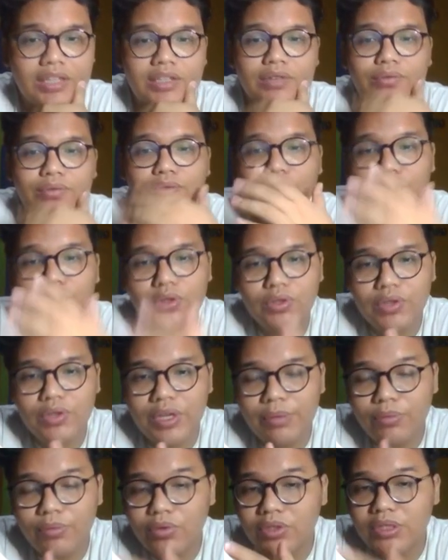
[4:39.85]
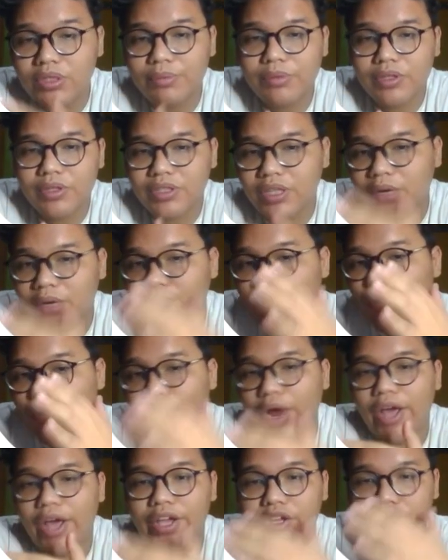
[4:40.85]
the forward-looking multiples are
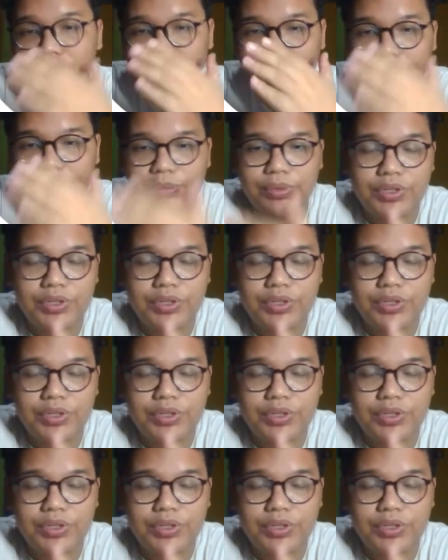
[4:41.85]
more accurate